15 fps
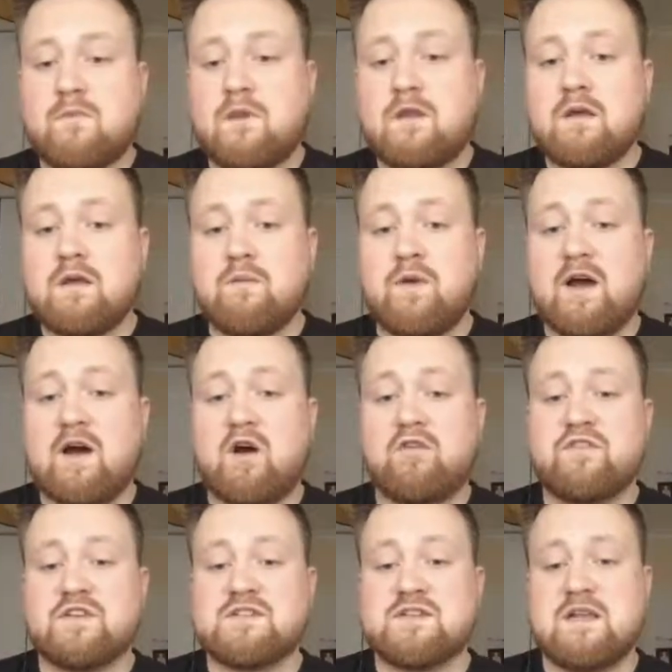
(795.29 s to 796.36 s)
where
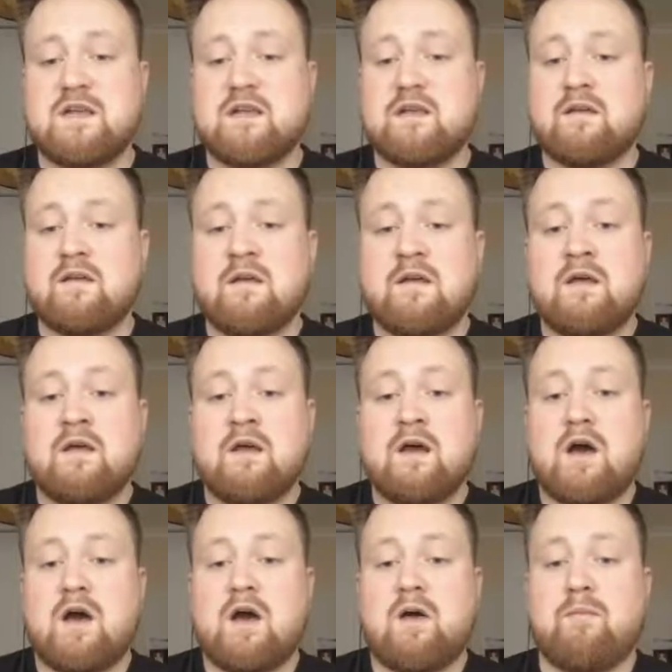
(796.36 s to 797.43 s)
obviously
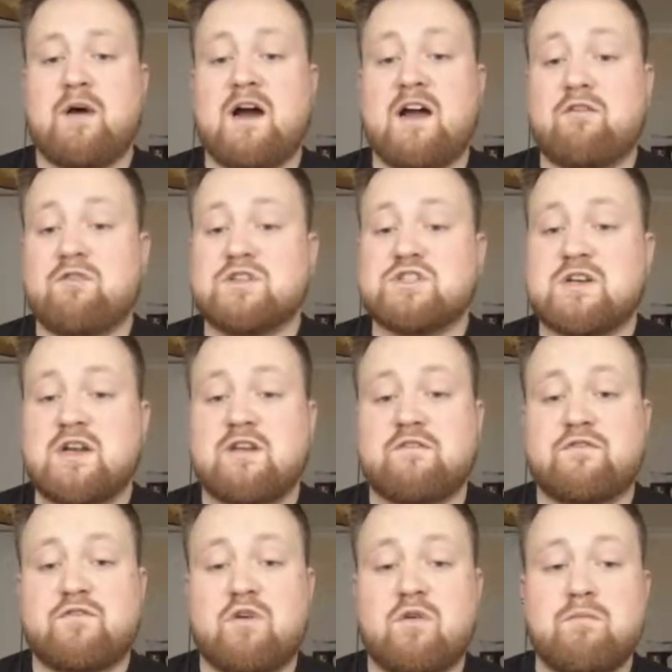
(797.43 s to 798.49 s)
I originate
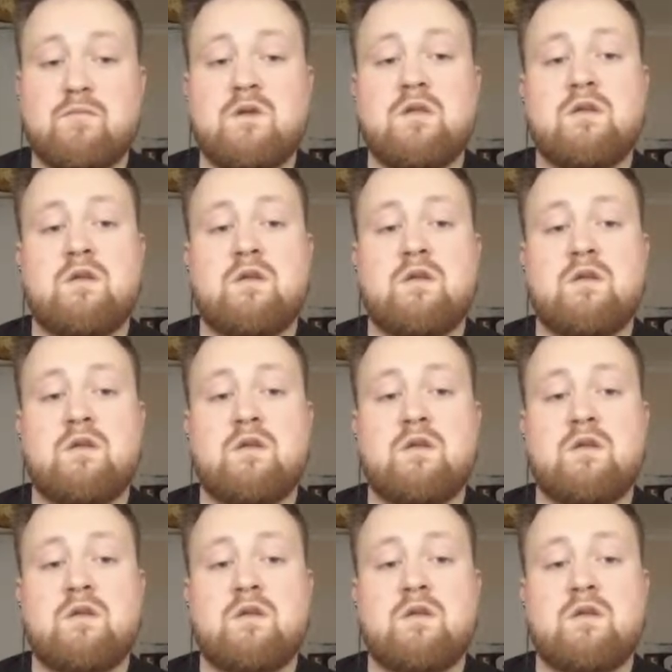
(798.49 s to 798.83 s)
from,